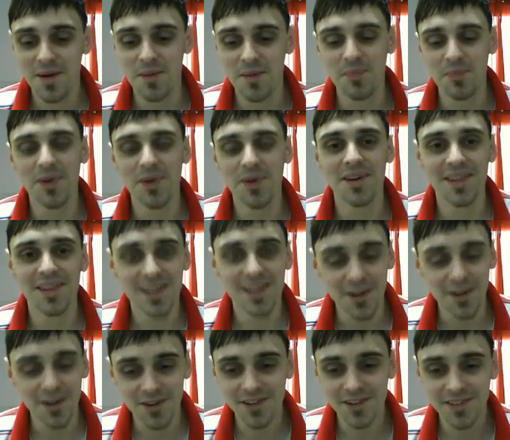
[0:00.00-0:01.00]
But
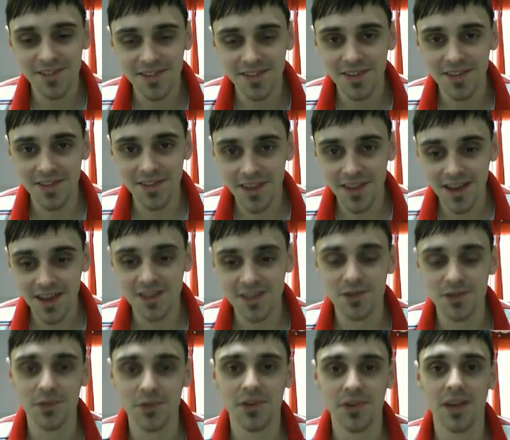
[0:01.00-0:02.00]
just the
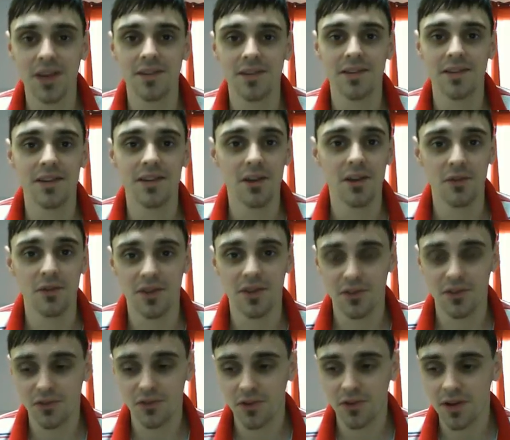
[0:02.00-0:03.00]
actual sense that
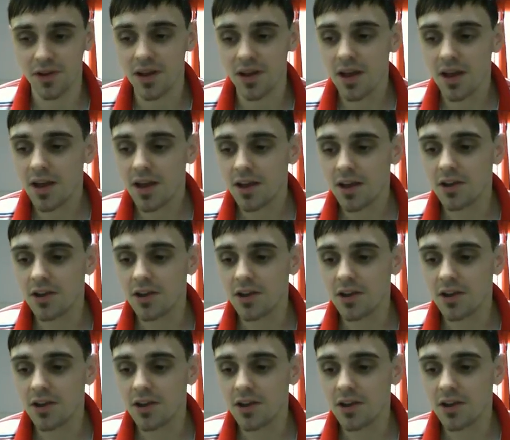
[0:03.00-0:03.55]
nothing is free.